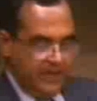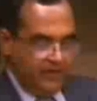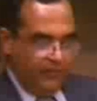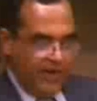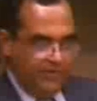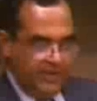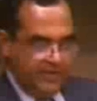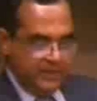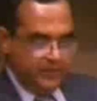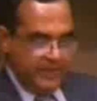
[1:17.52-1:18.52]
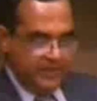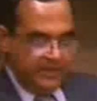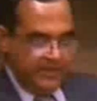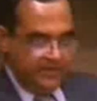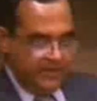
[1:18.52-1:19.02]
environment,
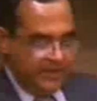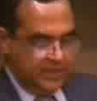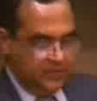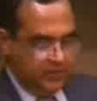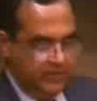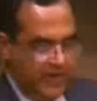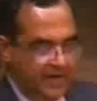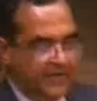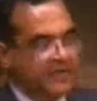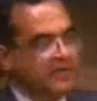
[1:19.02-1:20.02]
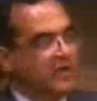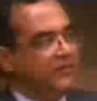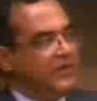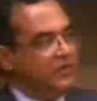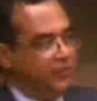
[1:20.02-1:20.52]
especially in relation to the marketing of
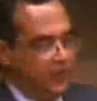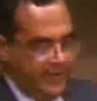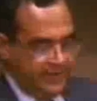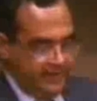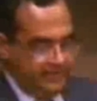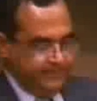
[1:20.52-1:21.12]
a new product.